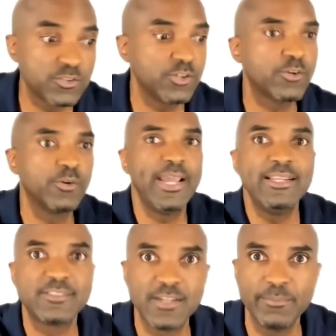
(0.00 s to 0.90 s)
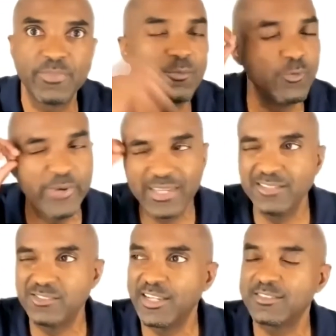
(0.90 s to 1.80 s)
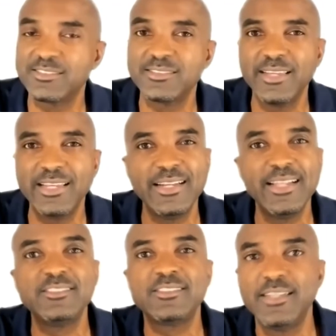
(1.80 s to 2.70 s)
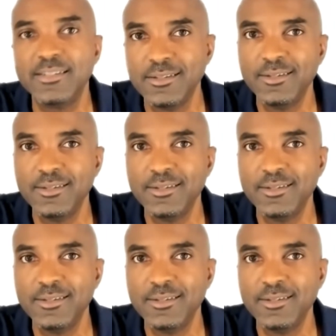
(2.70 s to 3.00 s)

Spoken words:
to create something when we can just, in an instant,